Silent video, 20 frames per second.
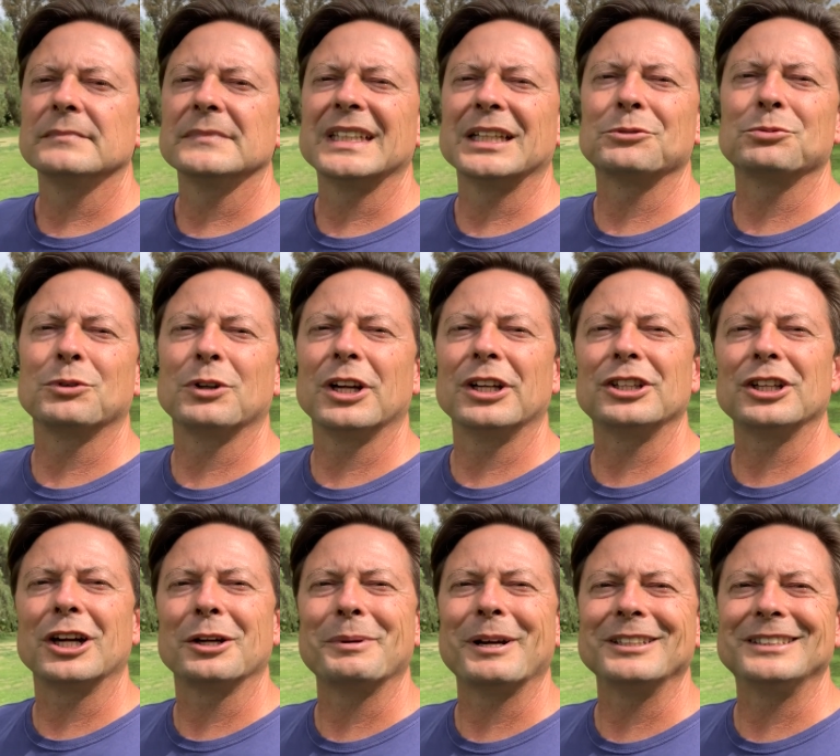that's what we're going
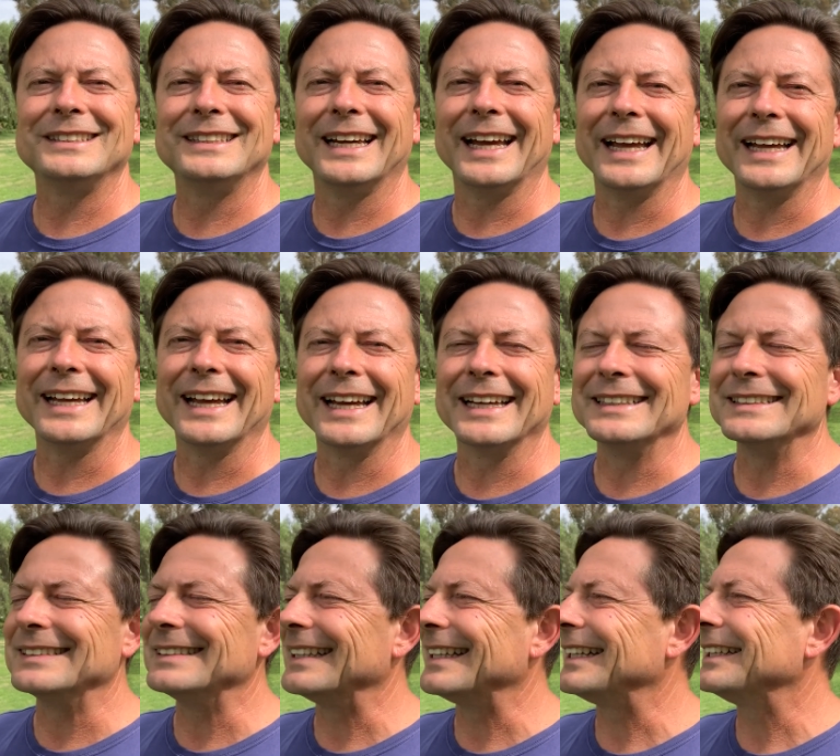to talk about today
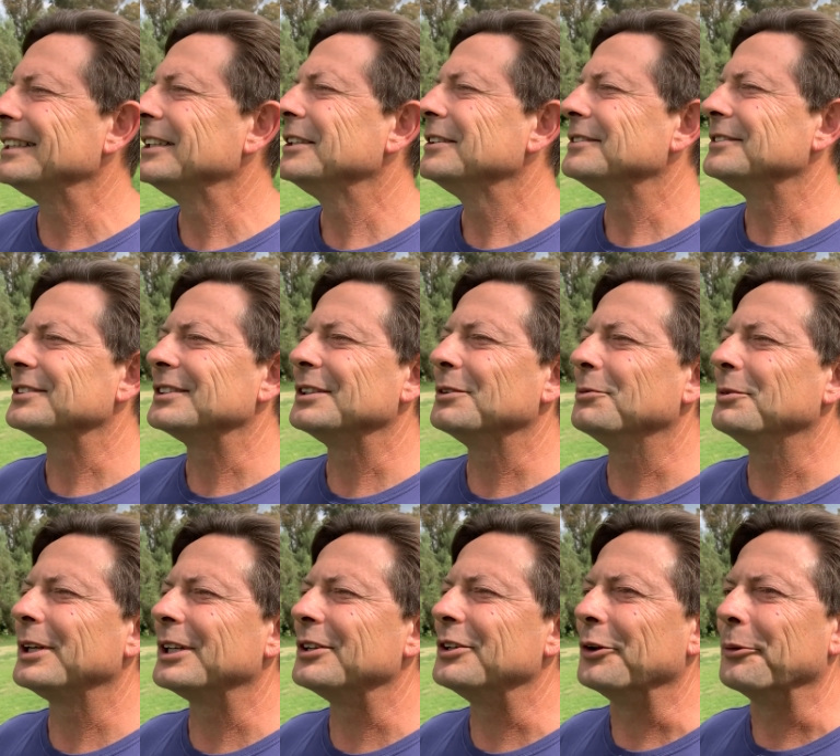and uh, let's see what
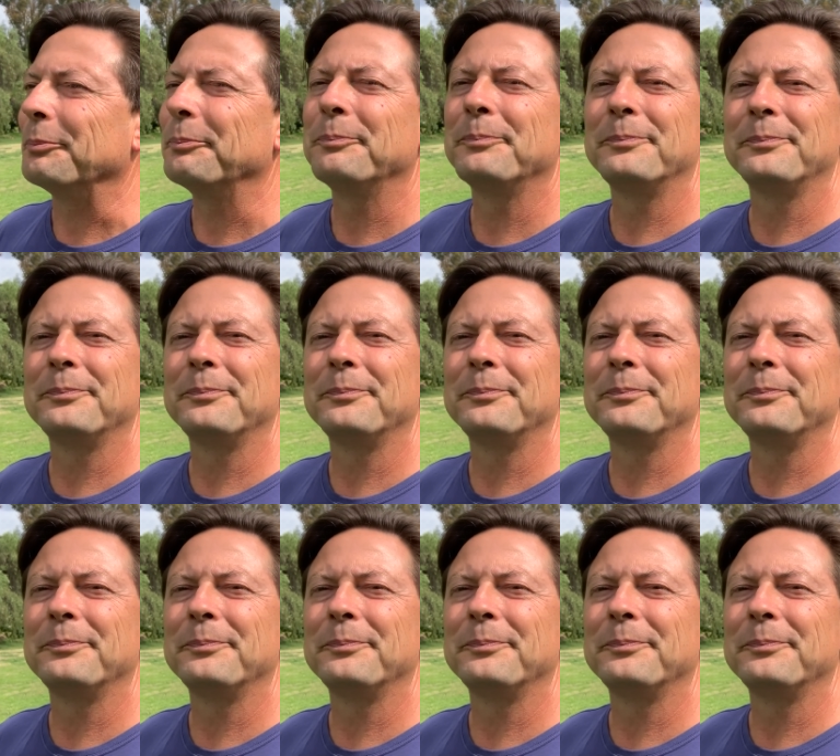we can do.